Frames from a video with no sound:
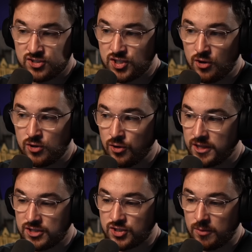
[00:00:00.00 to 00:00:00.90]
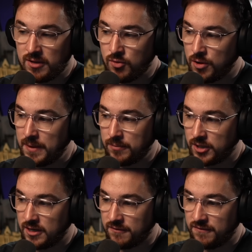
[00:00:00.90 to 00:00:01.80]
so cool that so many more people
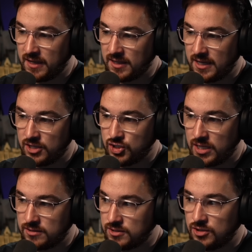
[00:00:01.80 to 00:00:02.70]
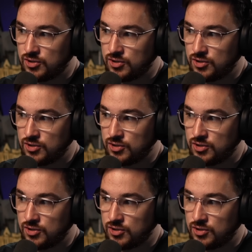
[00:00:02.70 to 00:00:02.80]
are gonna finally get a chance to